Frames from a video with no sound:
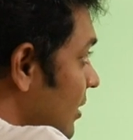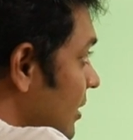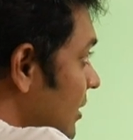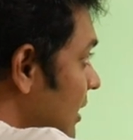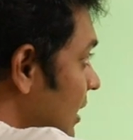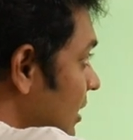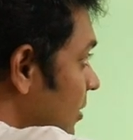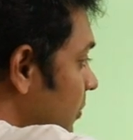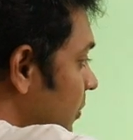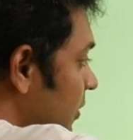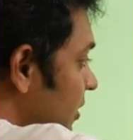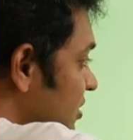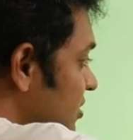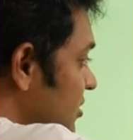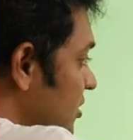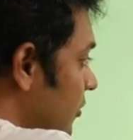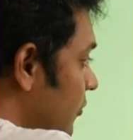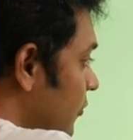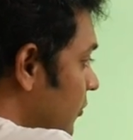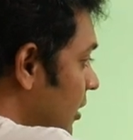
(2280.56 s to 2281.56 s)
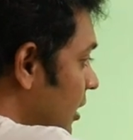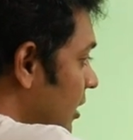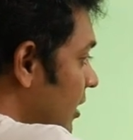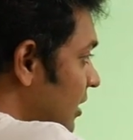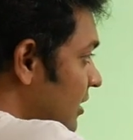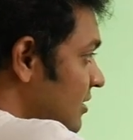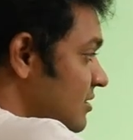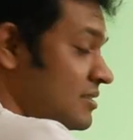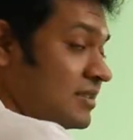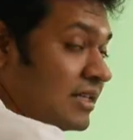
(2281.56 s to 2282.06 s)
10% of
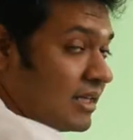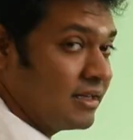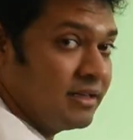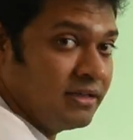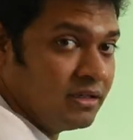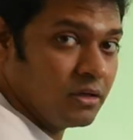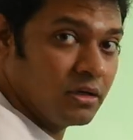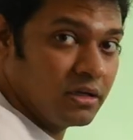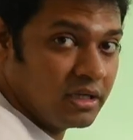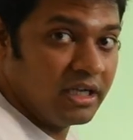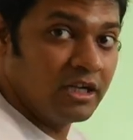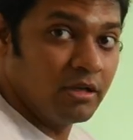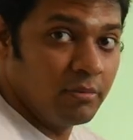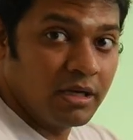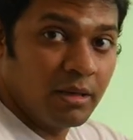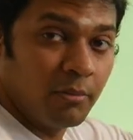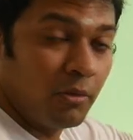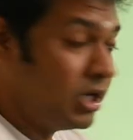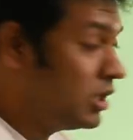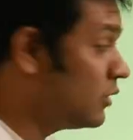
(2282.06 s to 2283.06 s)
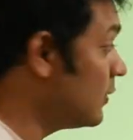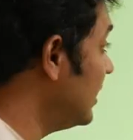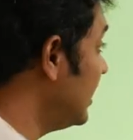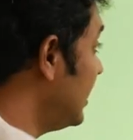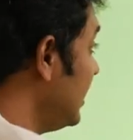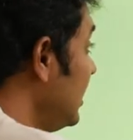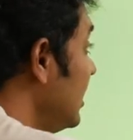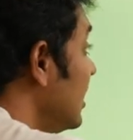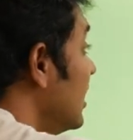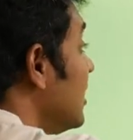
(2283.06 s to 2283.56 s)
100 is 10. It will become
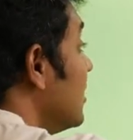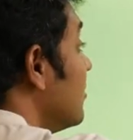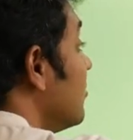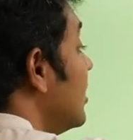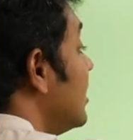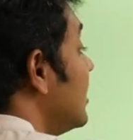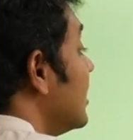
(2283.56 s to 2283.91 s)
120. But